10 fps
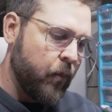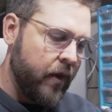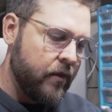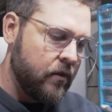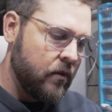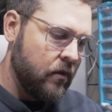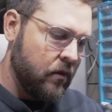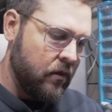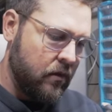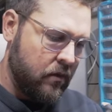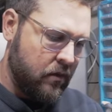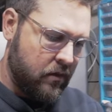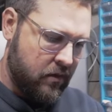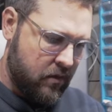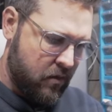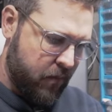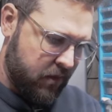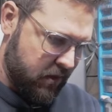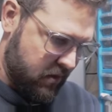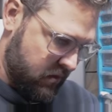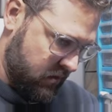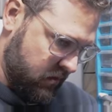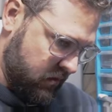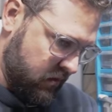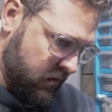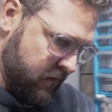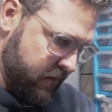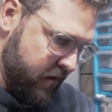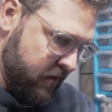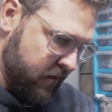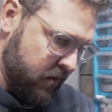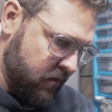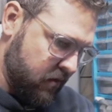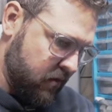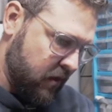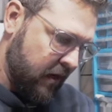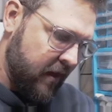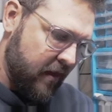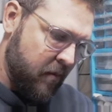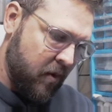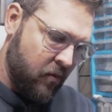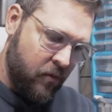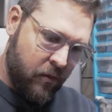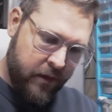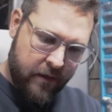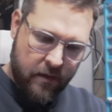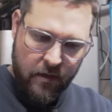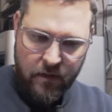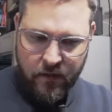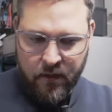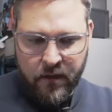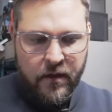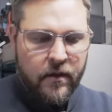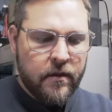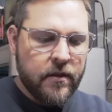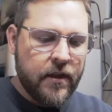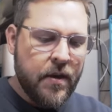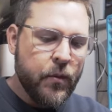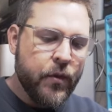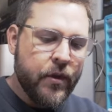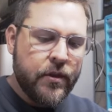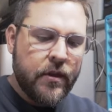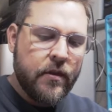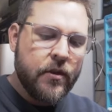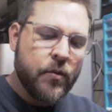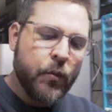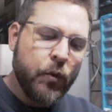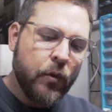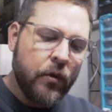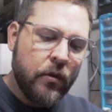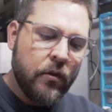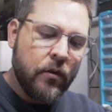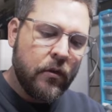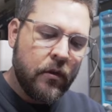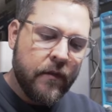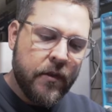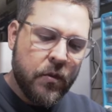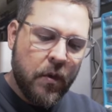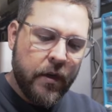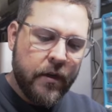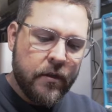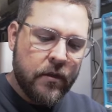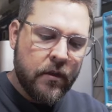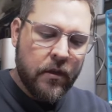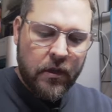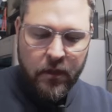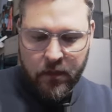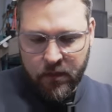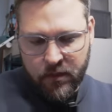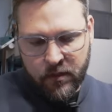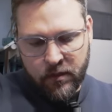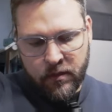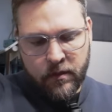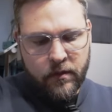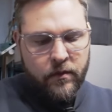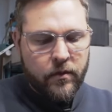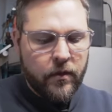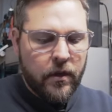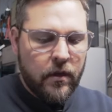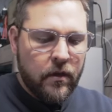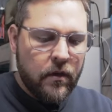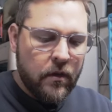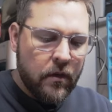space. Don't be afraid of just tucking them all in there. Same with this. I'll just pull all of these wires through here.